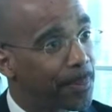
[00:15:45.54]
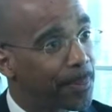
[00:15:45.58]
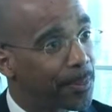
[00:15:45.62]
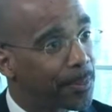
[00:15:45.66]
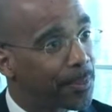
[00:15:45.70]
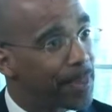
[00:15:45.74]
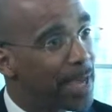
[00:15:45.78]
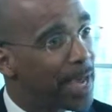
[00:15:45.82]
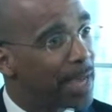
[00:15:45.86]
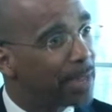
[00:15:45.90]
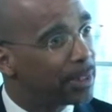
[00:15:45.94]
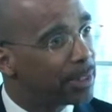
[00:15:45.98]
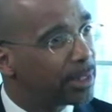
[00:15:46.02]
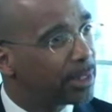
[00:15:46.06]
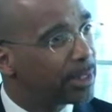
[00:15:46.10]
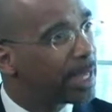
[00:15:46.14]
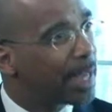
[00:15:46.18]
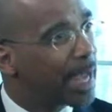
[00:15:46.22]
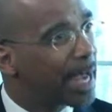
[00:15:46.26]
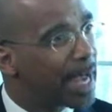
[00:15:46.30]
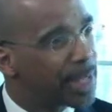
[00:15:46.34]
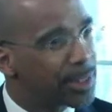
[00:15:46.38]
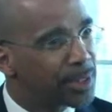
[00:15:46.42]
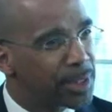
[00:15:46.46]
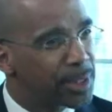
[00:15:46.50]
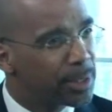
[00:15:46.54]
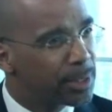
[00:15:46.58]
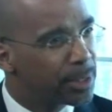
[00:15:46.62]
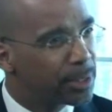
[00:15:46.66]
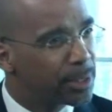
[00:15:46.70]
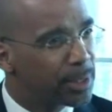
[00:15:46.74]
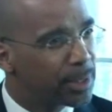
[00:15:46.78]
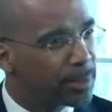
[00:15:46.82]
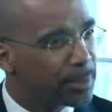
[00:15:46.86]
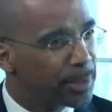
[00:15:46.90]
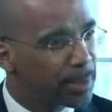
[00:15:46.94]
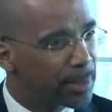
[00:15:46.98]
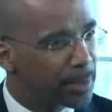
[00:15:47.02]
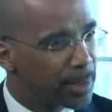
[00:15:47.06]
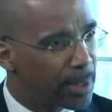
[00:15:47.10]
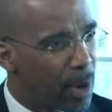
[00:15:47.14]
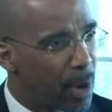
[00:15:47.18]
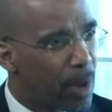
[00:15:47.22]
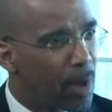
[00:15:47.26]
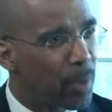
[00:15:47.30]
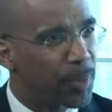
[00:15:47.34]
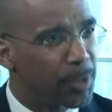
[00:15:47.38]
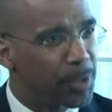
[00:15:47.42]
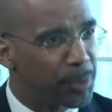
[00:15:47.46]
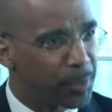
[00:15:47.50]
That hasn't
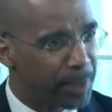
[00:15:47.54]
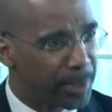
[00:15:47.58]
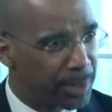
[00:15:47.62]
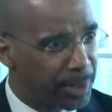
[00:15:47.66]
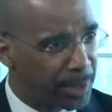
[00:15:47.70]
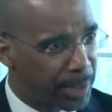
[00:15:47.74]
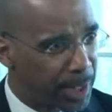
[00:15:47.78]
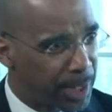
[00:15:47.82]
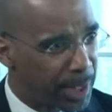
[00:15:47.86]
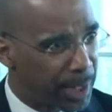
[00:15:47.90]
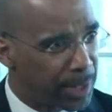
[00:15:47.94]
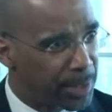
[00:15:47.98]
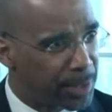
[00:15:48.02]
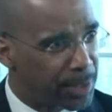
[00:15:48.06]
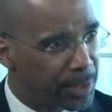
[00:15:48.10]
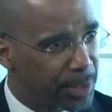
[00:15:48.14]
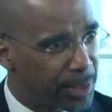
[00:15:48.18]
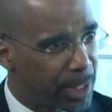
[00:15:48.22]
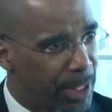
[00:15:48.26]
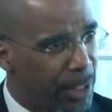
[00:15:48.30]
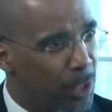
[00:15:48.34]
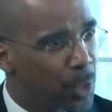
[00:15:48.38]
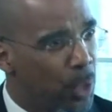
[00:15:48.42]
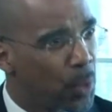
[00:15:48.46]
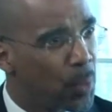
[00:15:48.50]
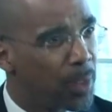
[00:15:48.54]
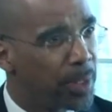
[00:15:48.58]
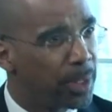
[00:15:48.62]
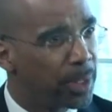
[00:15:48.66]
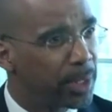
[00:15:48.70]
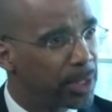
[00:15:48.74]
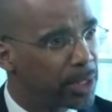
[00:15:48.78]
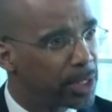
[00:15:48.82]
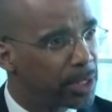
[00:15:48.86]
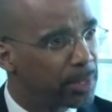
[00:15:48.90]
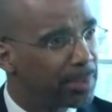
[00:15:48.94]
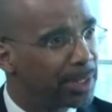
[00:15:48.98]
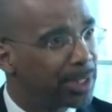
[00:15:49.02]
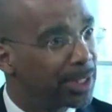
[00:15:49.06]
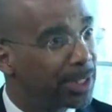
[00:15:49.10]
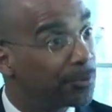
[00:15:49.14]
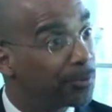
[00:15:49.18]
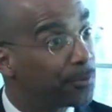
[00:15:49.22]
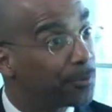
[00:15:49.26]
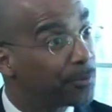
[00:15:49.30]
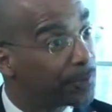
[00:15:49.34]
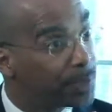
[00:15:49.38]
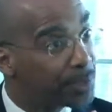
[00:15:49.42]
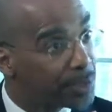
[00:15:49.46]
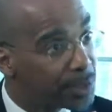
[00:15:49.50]
always been the case, and no one needs to be
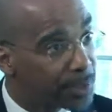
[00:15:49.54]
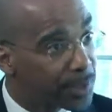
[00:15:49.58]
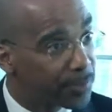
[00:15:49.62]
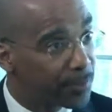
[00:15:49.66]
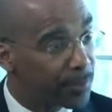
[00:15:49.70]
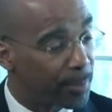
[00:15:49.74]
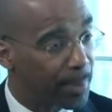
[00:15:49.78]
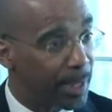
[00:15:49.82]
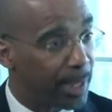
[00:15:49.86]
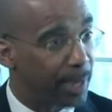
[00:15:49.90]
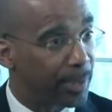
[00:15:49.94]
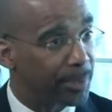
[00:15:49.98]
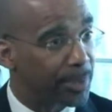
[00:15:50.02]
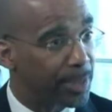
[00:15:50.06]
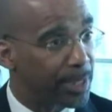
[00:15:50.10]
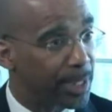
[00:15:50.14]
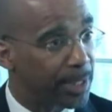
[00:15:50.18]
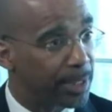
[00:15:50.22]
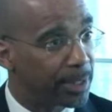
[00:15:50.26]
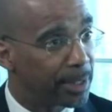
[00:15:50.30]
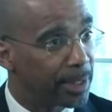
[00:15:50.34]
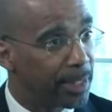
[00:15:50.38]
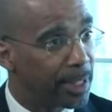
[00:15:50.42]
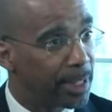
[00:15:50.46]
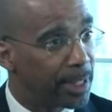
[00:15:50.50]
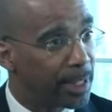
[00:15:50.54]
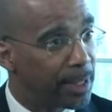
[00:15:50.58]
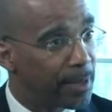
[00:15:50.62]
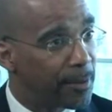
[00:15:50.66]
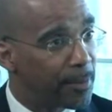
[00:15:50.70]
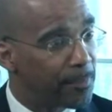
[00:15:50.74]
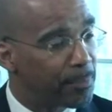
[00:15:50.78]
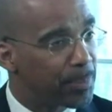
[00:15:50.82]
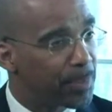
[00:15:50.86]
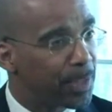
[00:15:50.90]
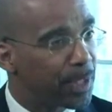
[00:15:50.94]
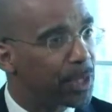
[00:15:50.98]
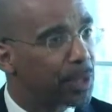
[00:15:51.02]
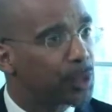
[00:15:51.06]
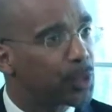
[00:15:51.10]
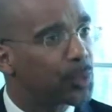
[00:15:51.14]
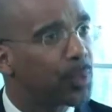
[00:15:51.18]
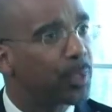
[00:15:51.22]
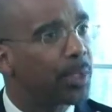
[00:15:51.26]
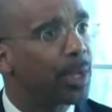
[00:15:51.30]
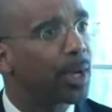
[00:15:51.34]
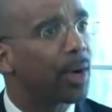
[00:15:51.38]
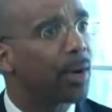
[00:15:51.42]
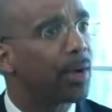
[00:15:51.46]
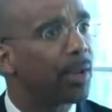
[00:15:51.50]
defensive about that because
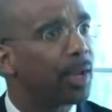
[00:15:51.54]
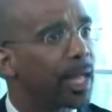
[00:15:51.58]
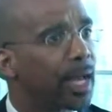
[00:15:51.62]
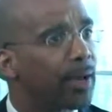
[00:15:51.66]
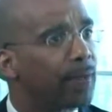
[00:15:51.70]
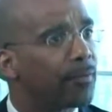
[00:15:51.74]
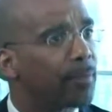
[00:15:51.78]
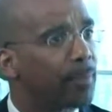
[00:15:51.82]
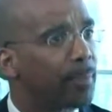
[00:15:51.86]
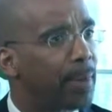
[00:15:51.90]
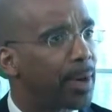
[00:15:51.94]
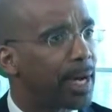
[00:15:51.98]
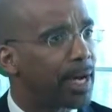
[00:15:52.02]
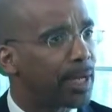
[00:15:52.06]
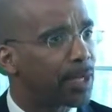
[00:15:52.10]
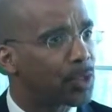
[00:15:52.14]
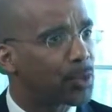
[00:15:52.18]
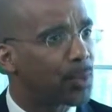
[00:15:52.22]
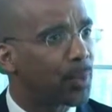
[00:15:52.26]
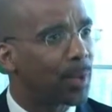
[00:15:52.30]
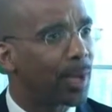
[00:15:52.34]
we all have a bias.